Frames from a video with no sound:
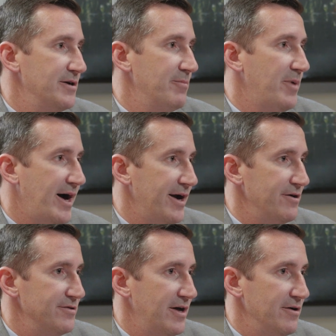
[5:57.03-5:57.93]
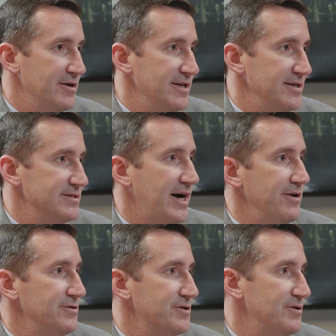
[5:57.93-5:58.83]
and a buyer that are getting
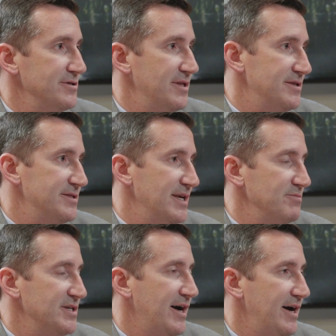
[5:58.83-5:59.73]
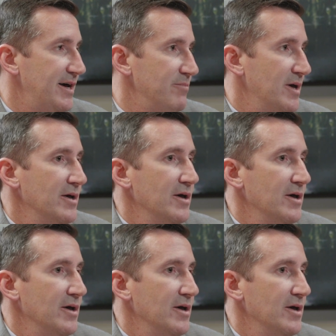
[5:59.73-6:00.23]
title insurance at the same time,